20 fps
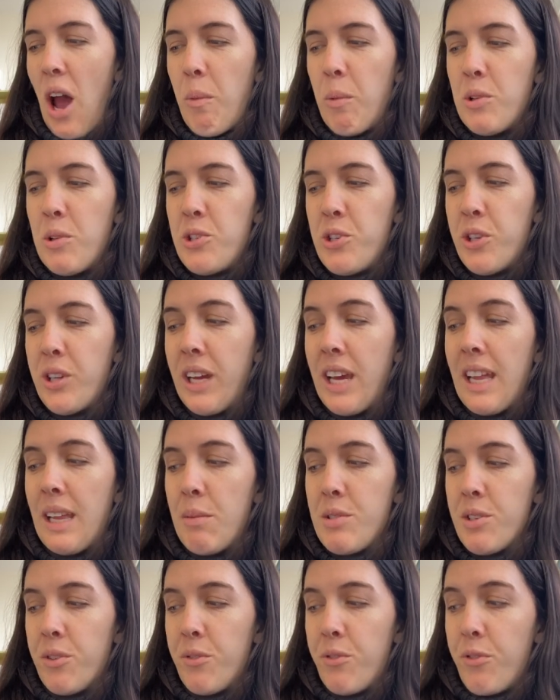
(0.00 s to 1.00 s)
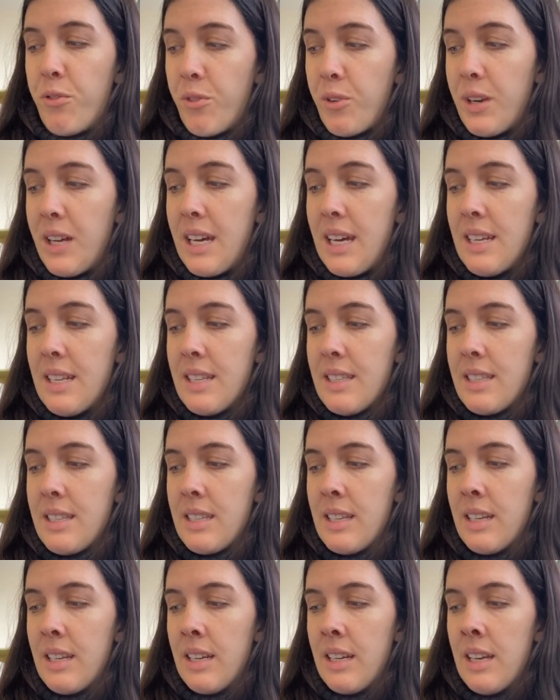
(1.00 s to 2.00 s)
want you to get them to
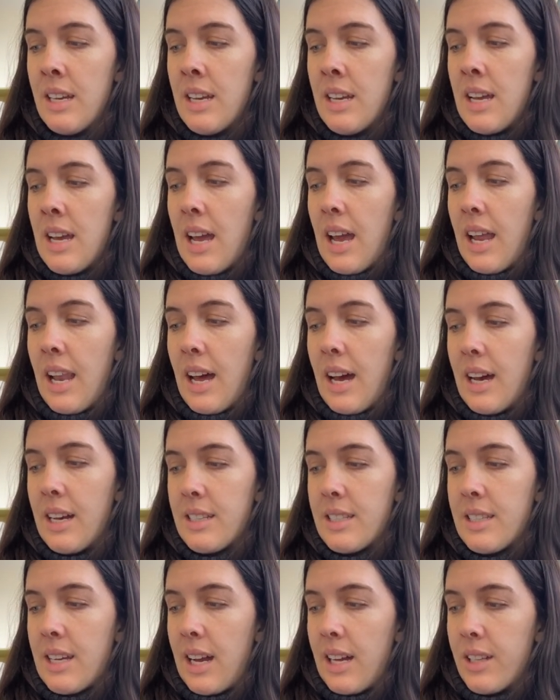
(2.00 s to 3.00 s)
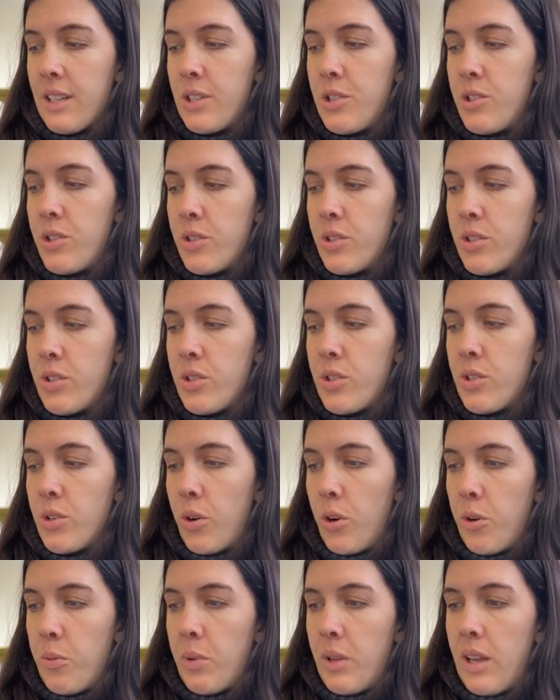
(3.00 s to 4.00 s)
freeze and ask other students to
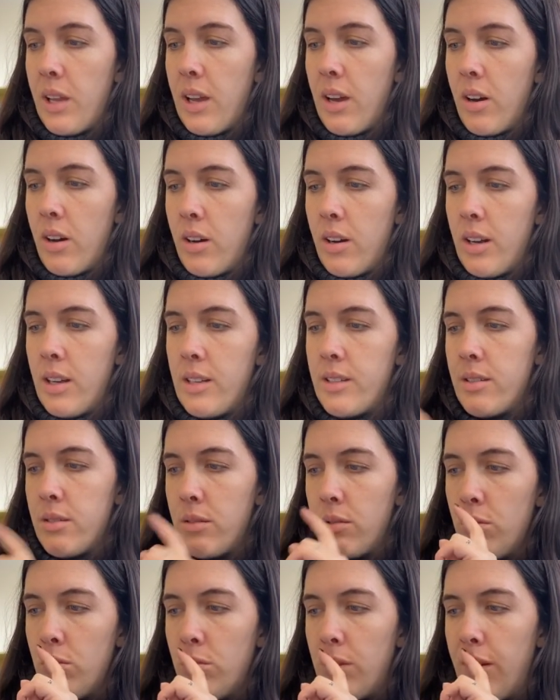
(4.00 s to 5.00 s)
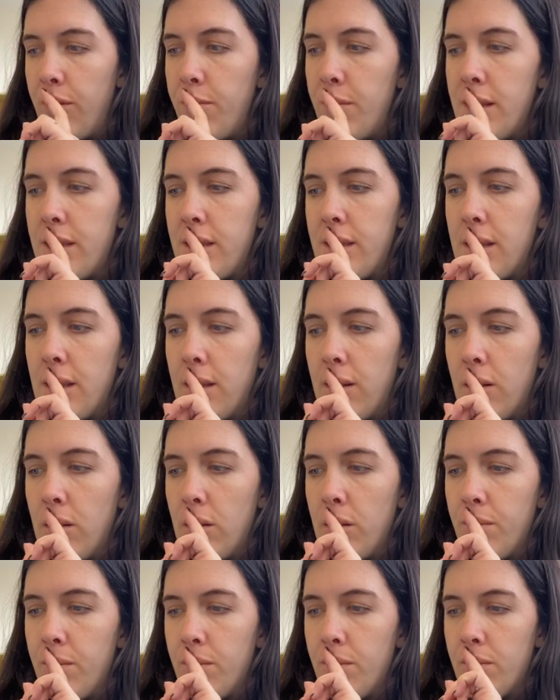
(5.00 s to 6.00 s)
open their eyes. Oh, I've missed
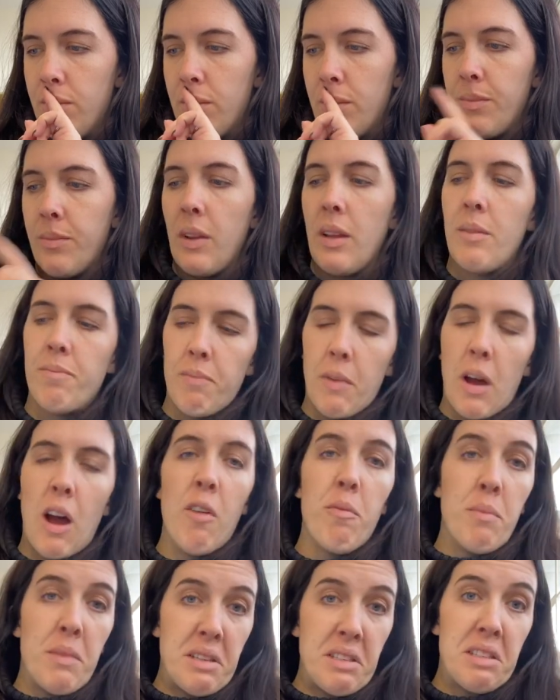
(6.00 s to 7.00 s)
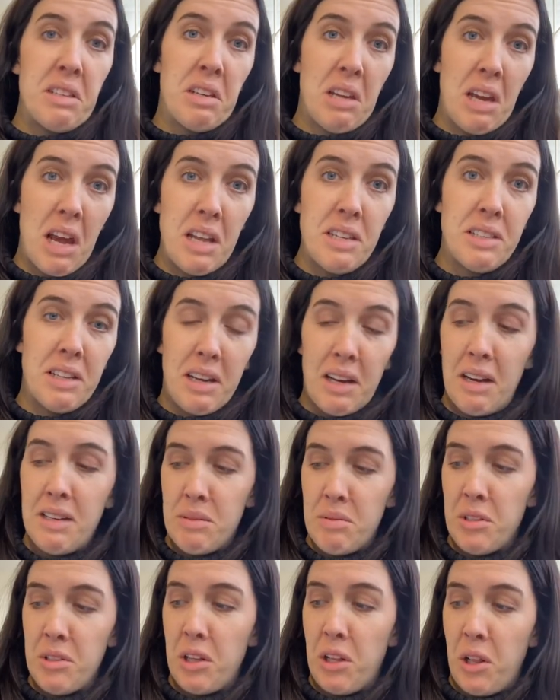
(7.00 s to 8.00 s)
that you had to ask
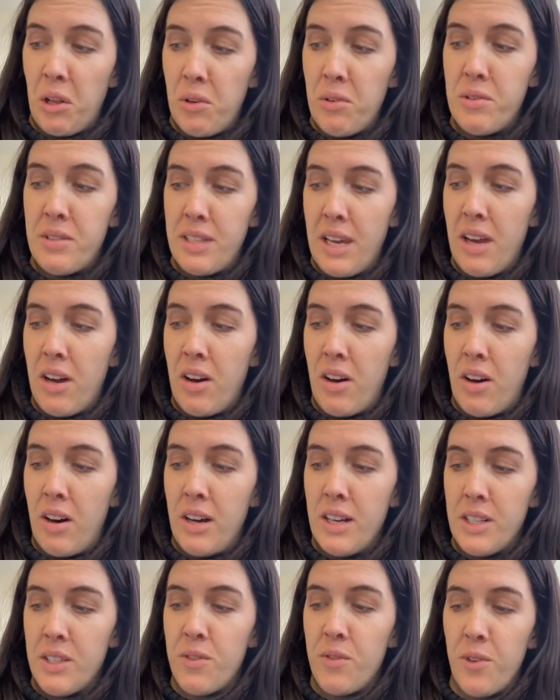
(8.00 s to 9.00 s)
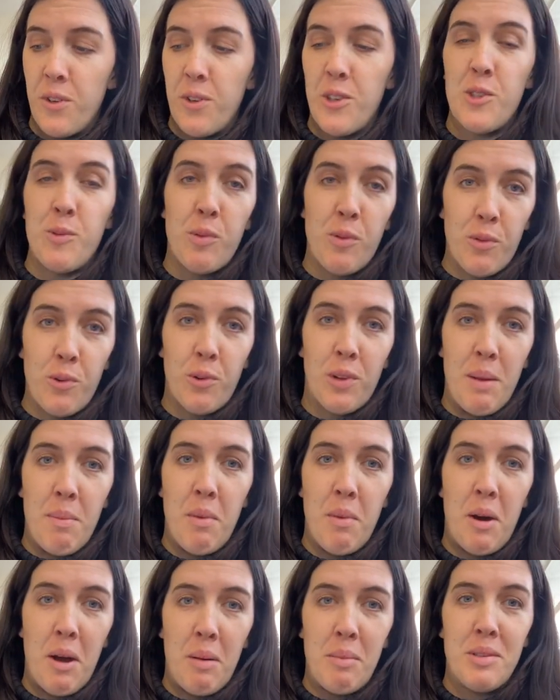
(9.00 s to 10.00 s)
them to close their eyes first before they
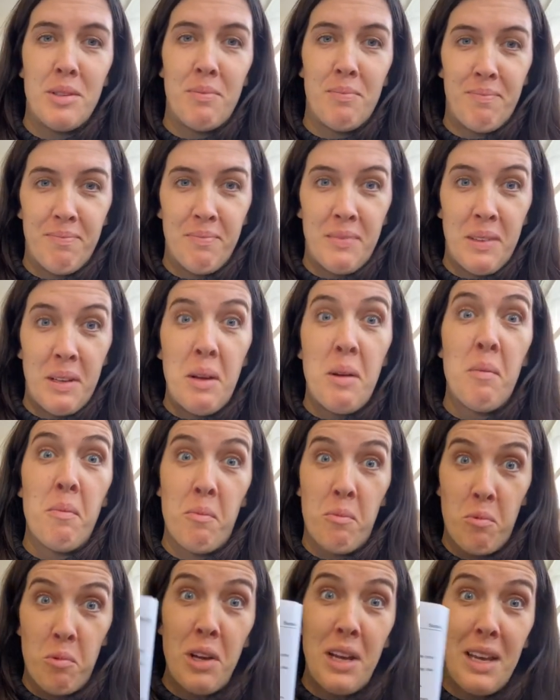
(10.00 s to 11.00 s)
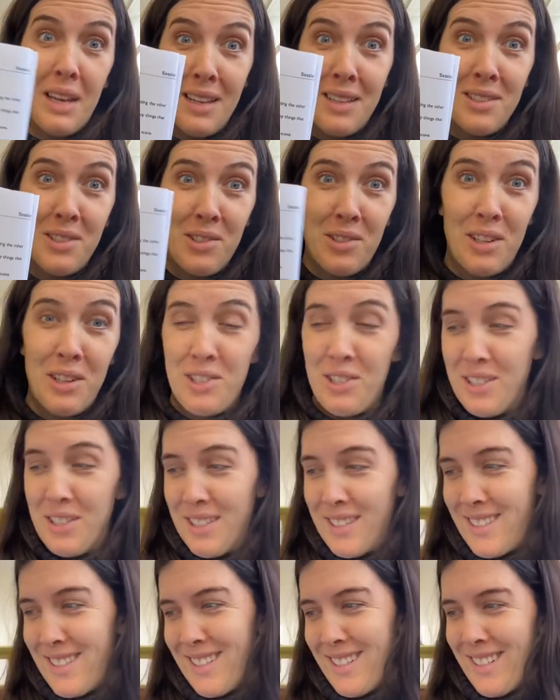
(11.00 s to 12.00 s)
mimed. Read
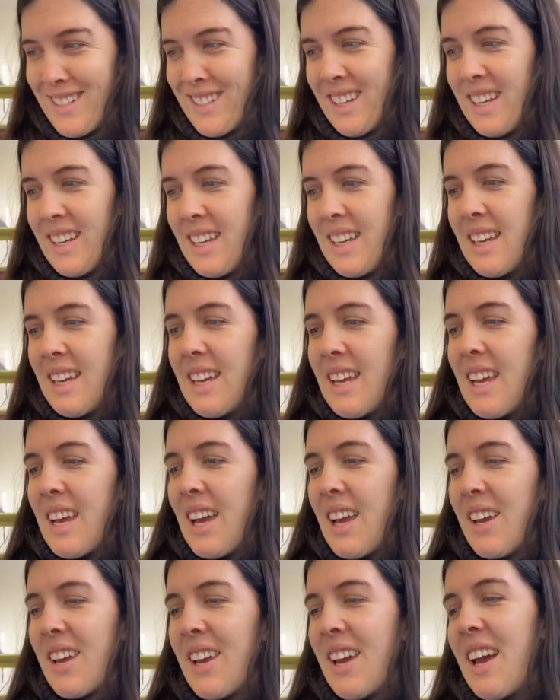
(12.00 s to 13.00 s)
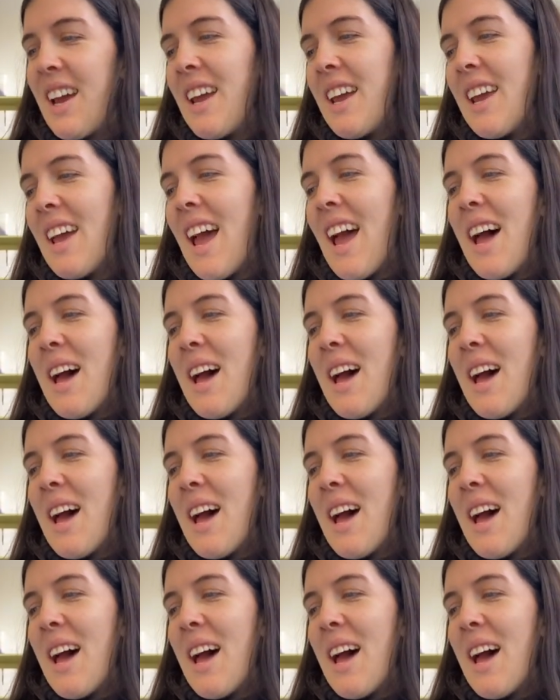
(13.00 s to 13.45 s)
instructions. Okay,